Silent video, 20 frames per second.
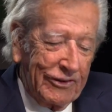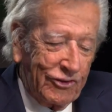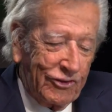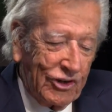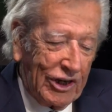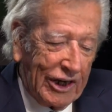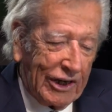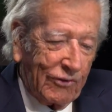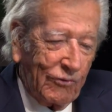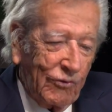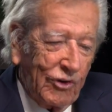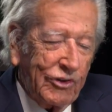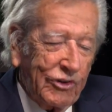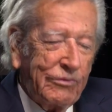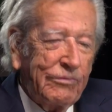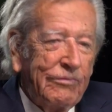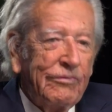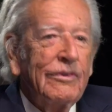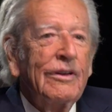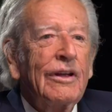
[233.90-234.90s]
check was
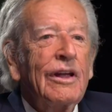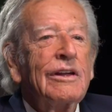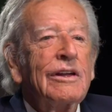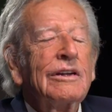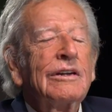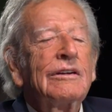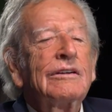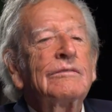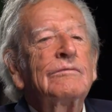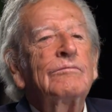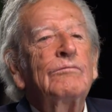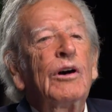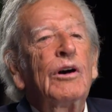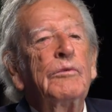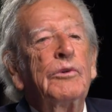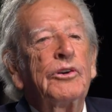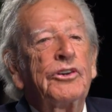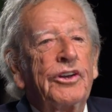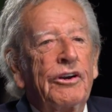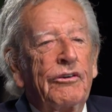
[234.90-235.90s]

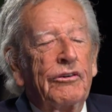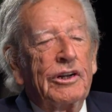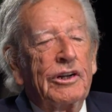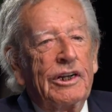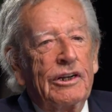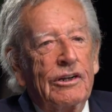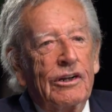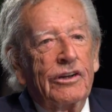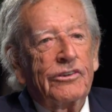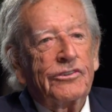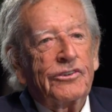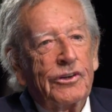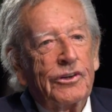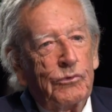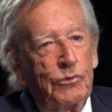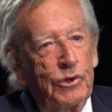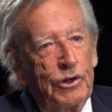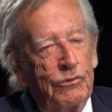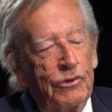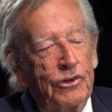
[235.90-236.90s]
momentarily lost,
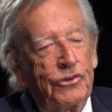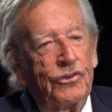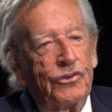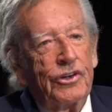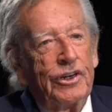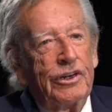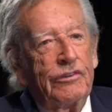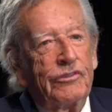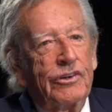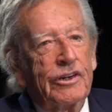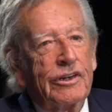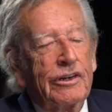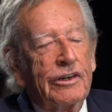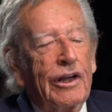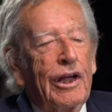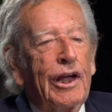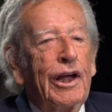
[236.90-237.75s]
and we retrieved it.